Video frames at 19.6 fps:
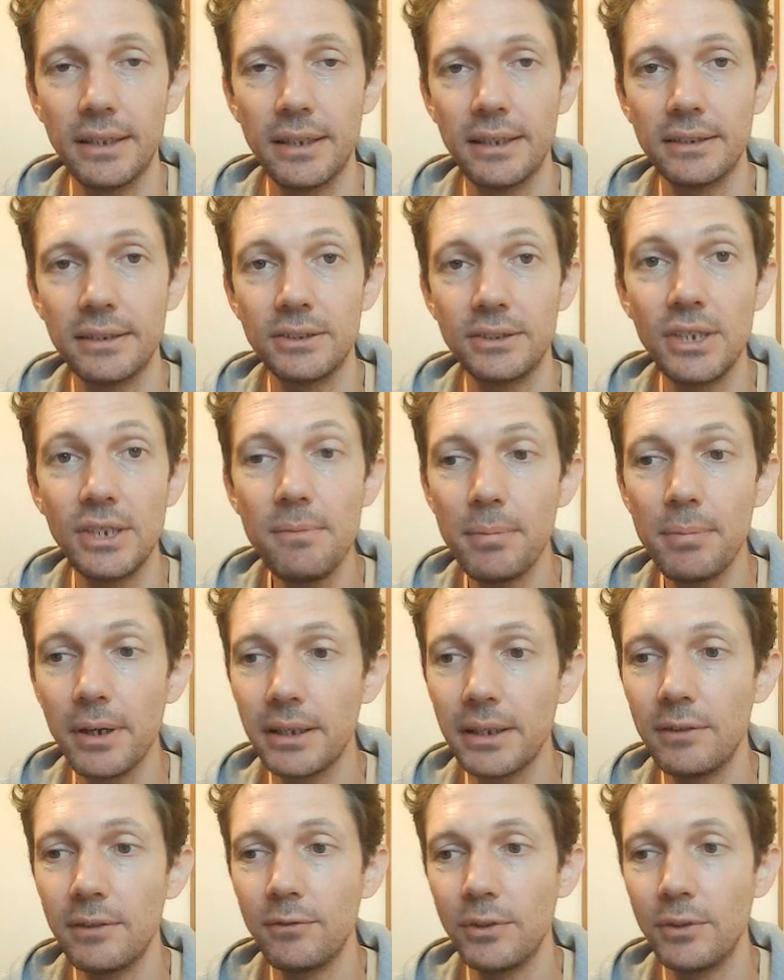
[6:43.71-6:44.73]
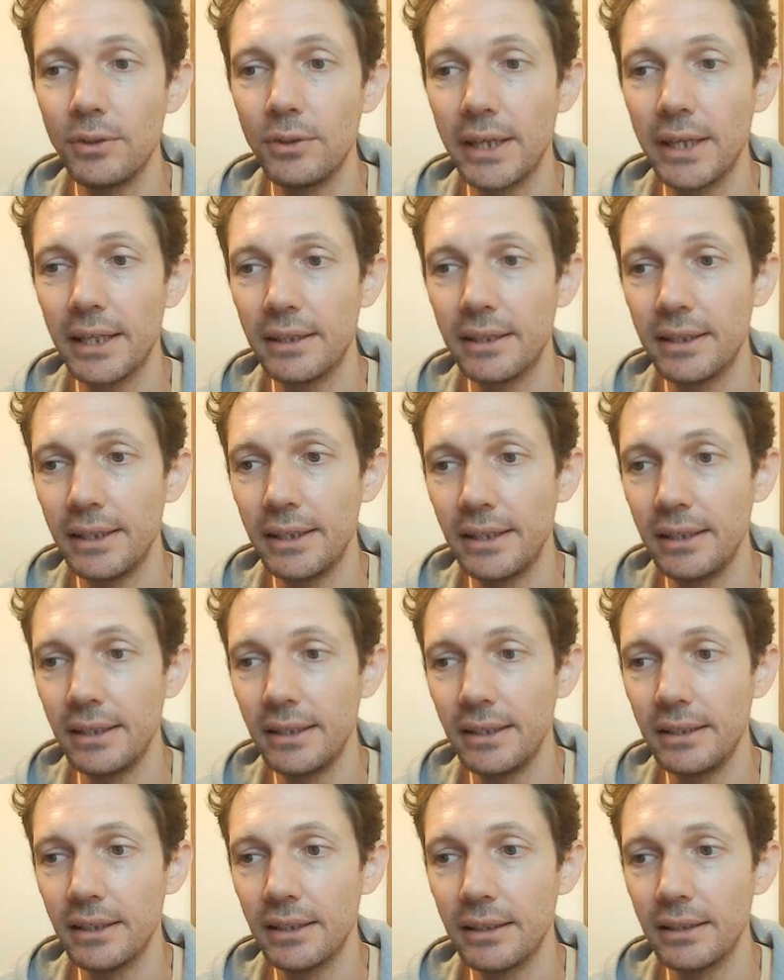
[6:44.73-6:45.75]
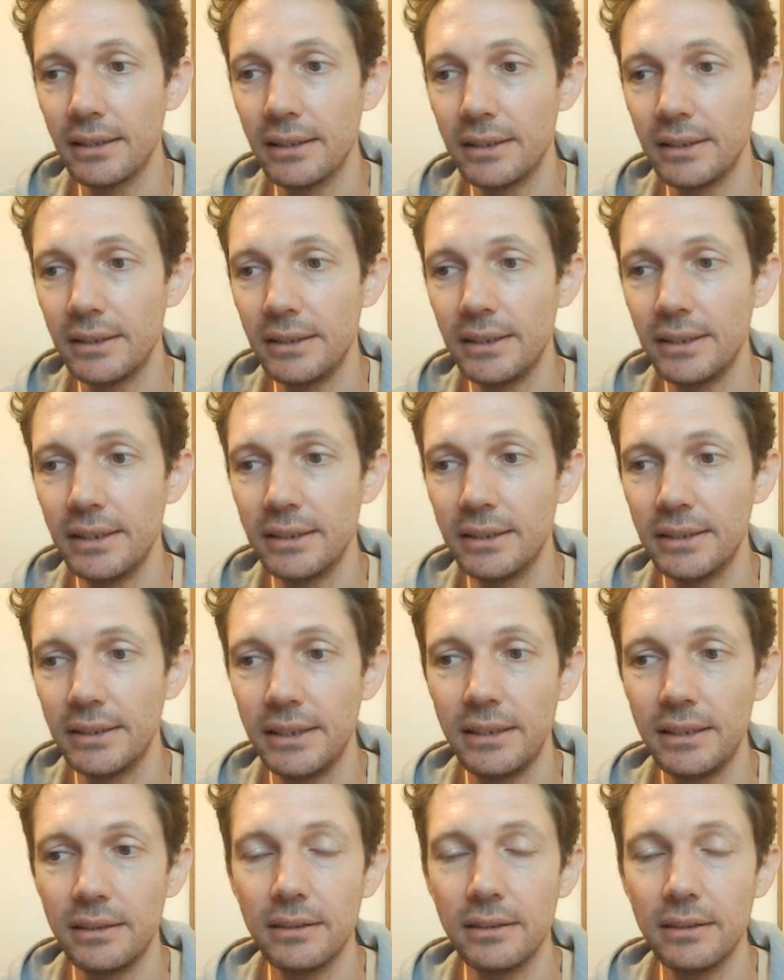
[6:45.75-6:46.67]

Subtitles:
cheaper if you get the yearly